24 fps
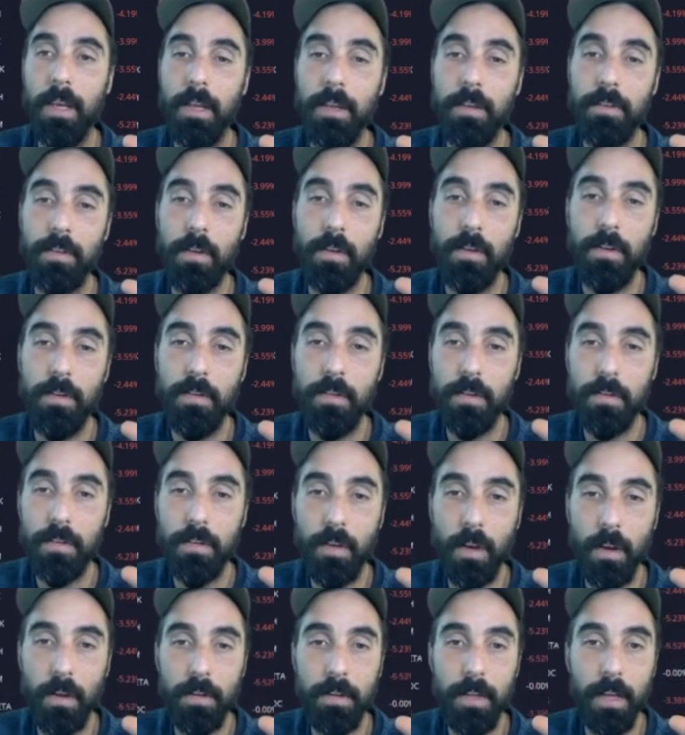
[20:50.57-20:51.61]
So you just
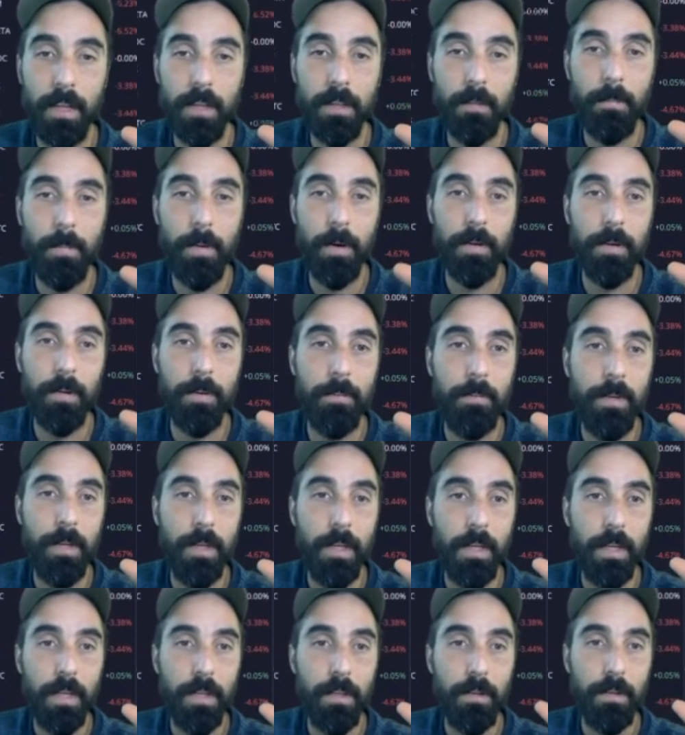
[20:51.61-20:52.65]
go down the bottom,
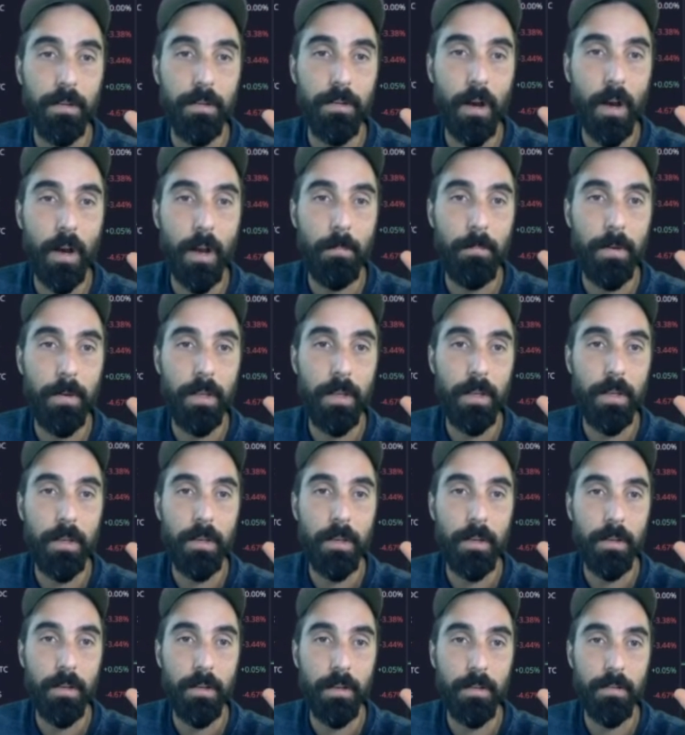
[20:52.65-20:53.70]
you'll type in,
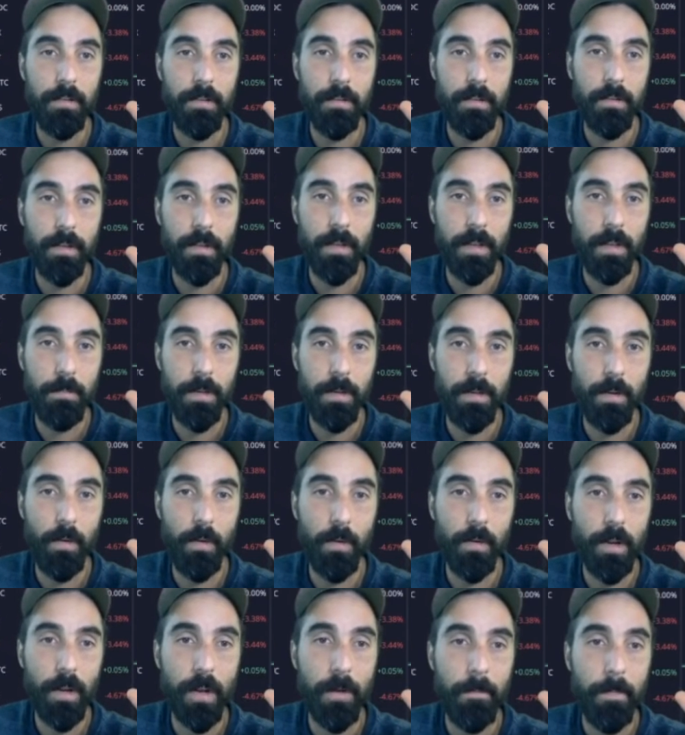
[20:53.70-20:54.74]
this is a limit
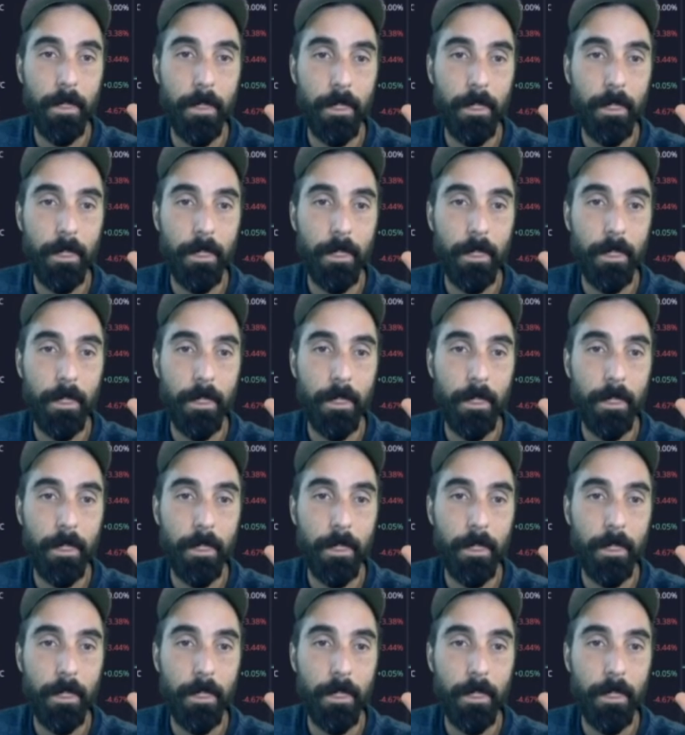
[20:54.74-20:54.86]
order,